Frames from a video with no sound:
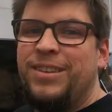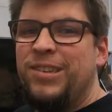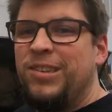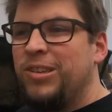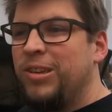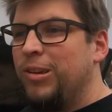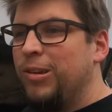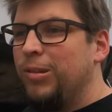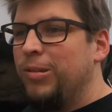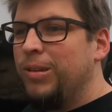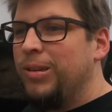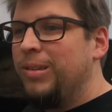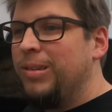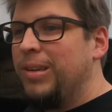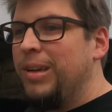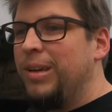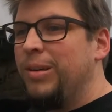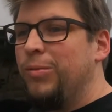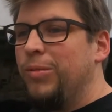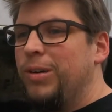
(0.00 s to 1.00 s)
So looks
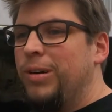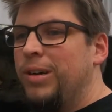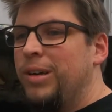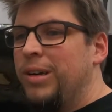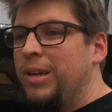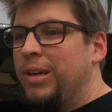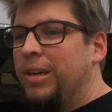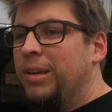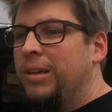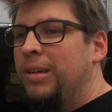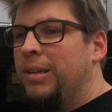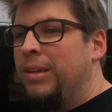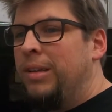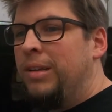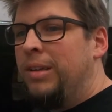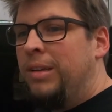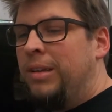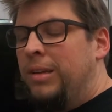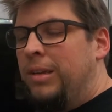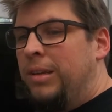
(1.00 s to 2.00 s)
like we're
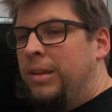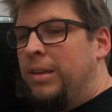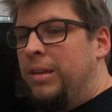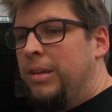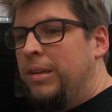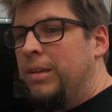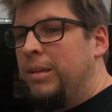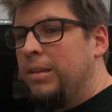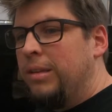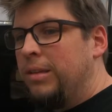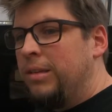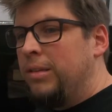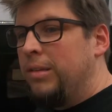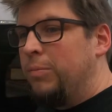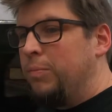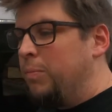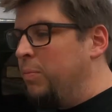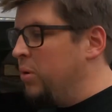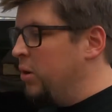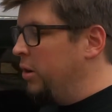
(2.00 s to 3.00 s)

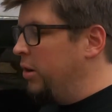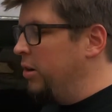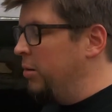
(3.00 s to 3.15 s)
putting